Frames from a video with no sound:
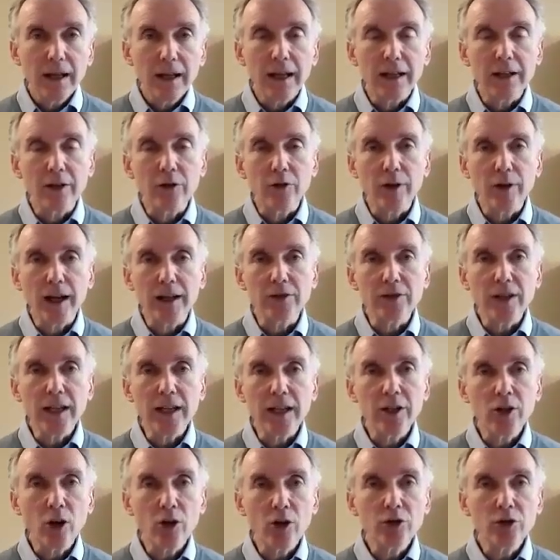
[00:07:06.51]
It creates
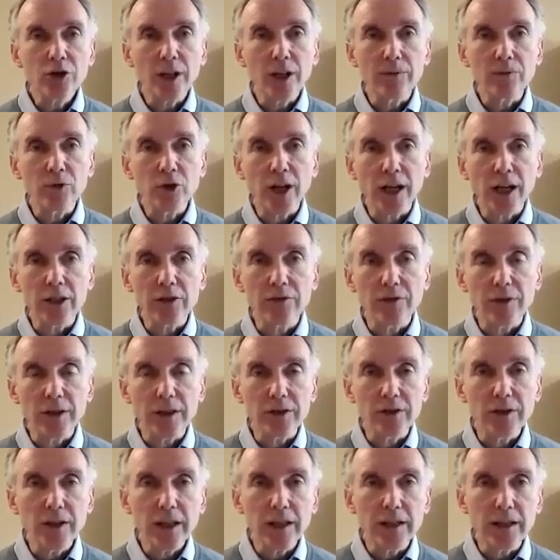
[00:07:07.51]
any concept change that
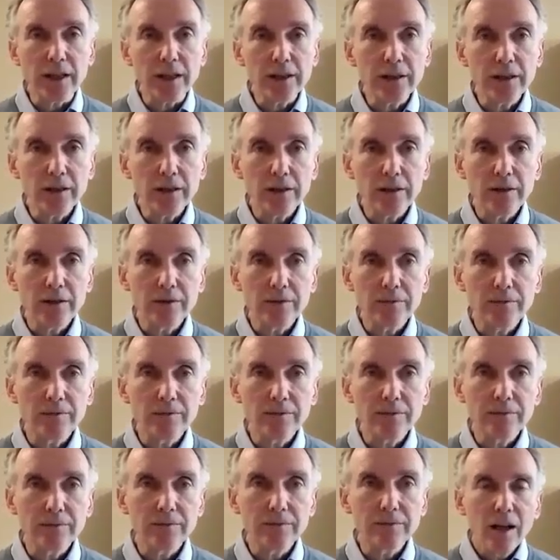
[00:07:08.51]
is needed.
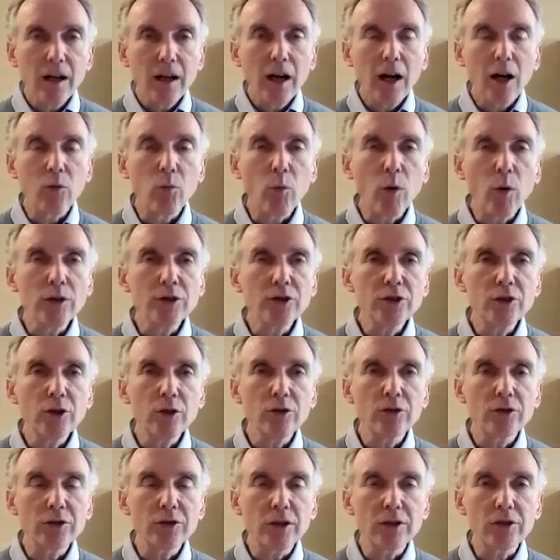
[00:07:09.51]
And once
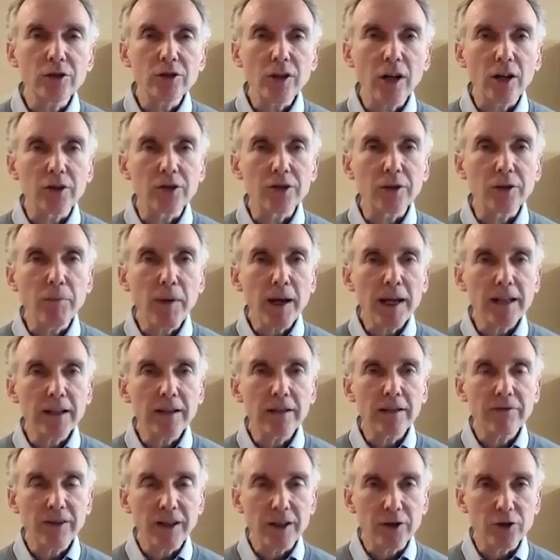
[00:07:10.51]
students can start to
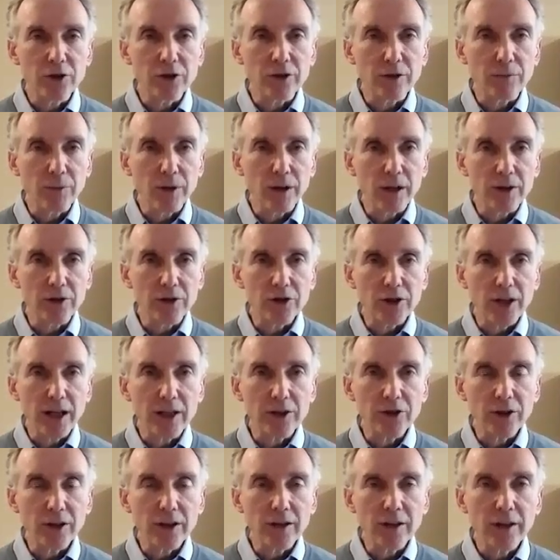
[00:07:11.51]
make features of
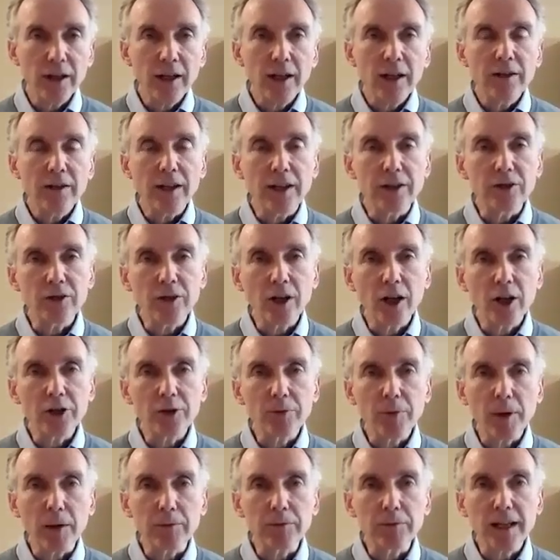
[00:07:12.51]
pronunciation, they start
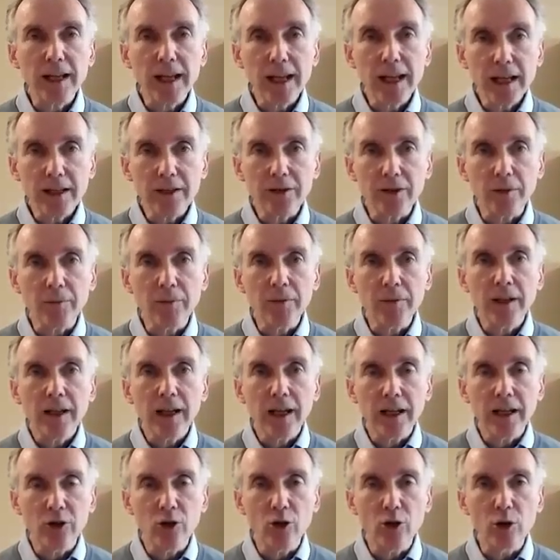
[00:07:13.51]
to be able to hear them
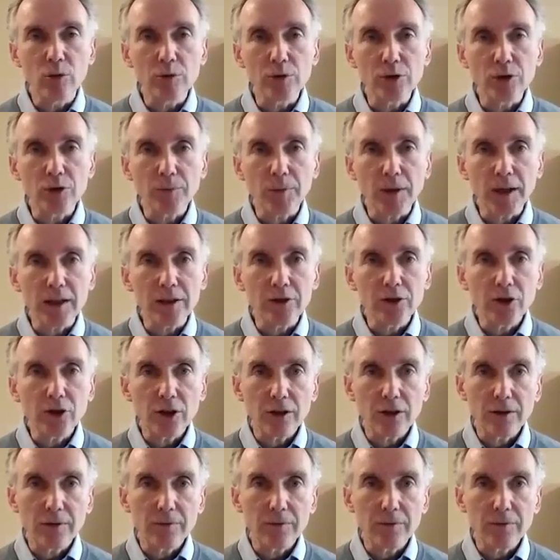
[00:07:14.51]
in normal speech.